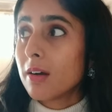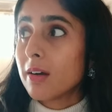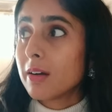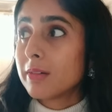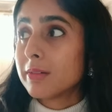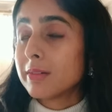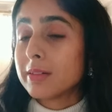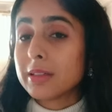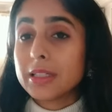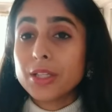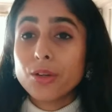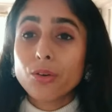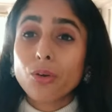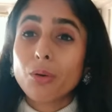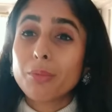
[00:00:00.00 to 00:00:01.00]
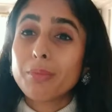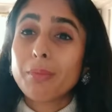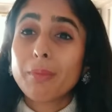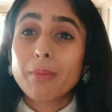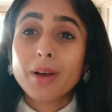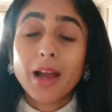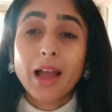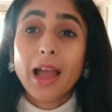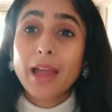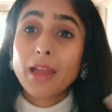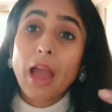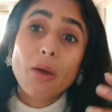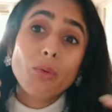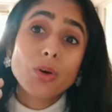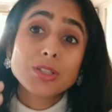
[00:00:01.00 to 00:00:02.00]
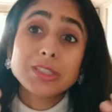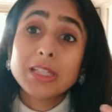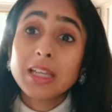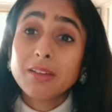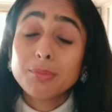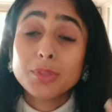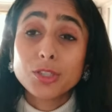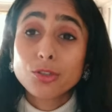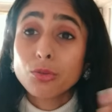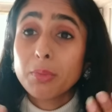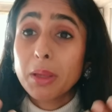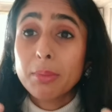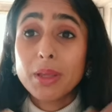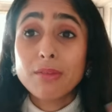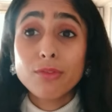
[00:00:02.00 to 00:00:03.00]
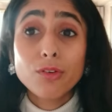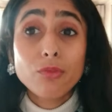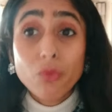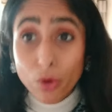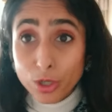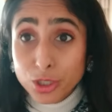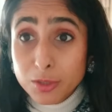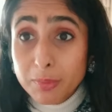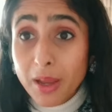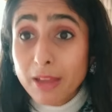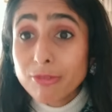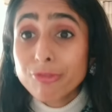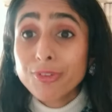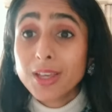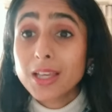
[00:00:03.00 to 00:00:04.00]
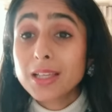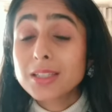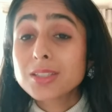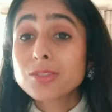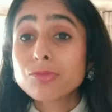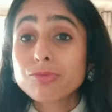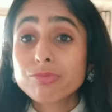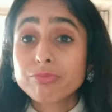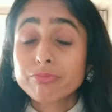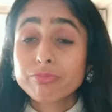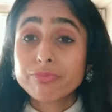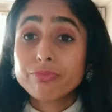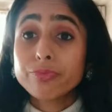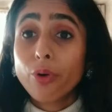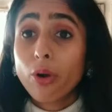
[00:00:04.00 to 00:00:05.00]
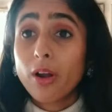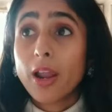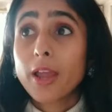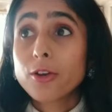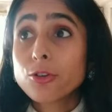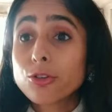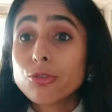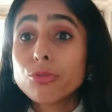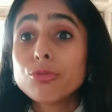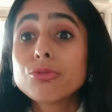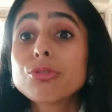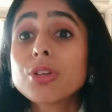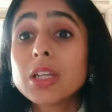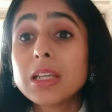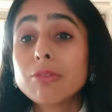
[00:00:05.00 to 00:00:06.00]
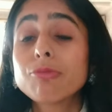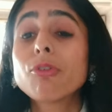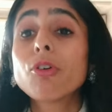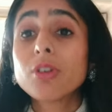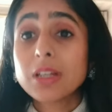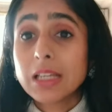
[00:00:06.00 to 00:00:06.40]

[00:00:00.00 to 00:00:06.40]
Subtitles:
and I wasn't able to maybe even wash my face for like 2-3-4